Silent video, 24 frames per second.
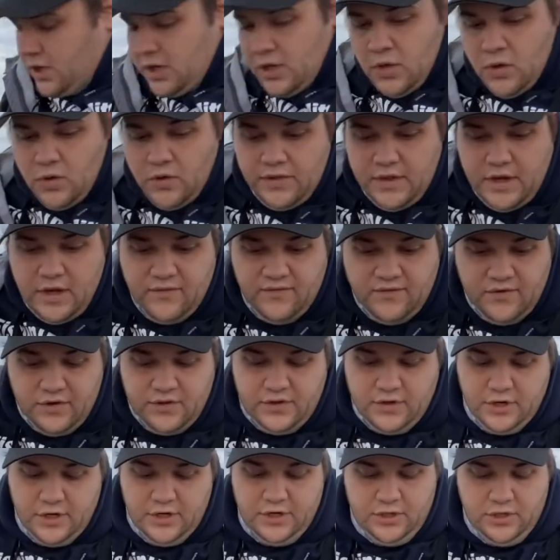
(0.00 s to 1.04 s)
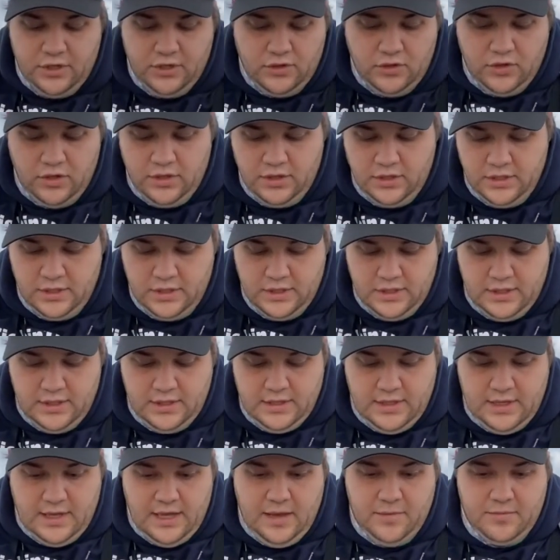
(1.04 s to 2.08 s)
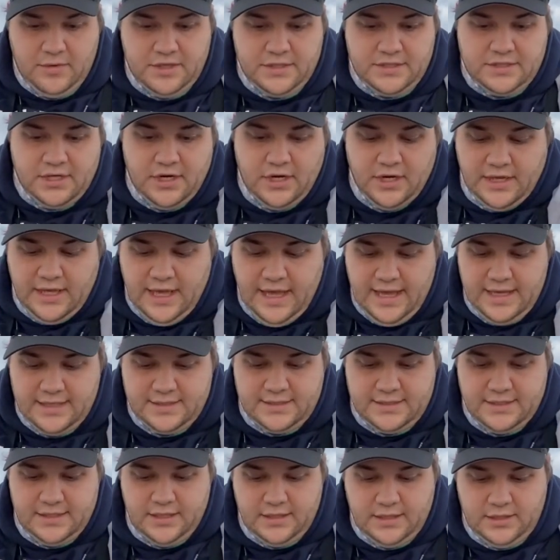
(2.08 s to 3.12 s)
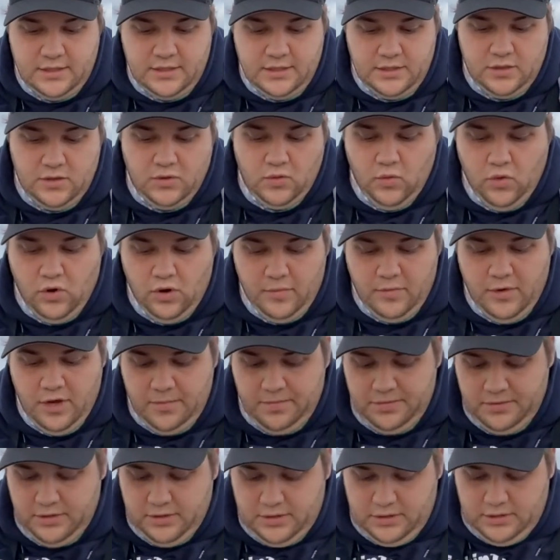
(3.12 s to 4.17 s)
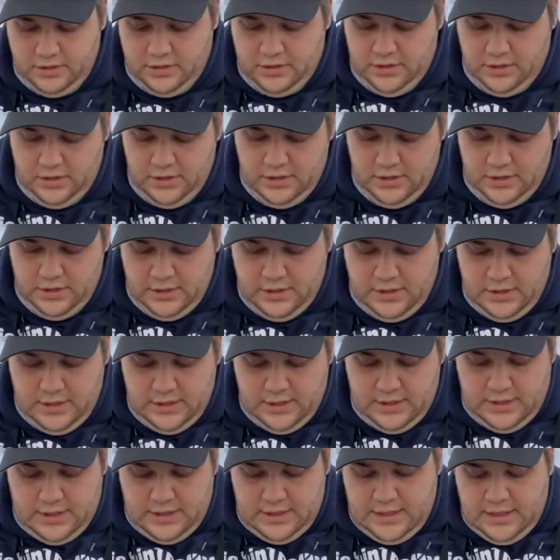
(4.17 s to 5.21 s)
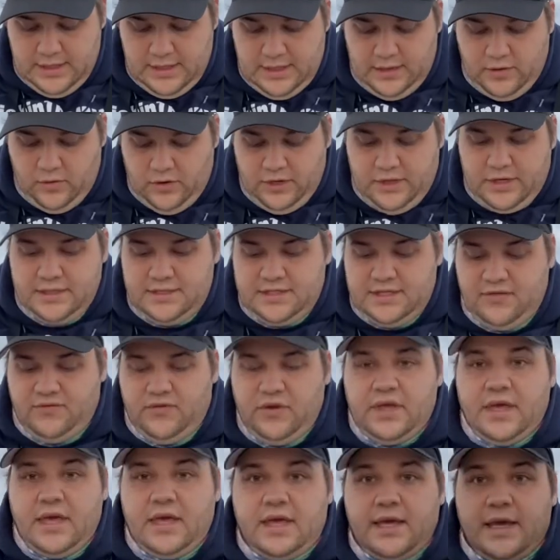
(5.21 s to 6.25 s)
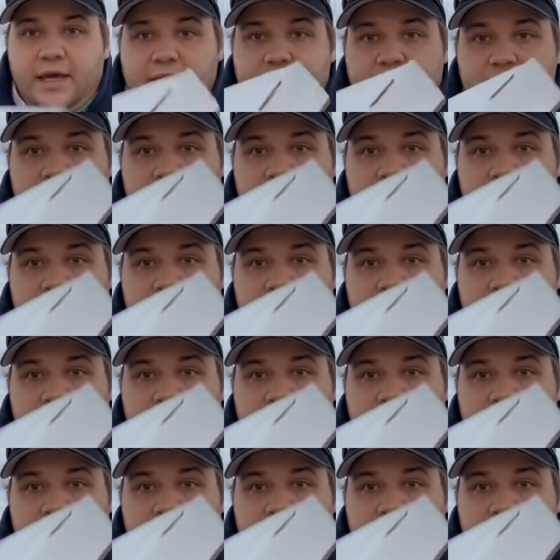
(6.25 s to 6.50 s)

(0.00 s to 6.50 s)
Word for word: without further ado, I'm gonna start casting, warm up a little. We're gonna see if we can't catch some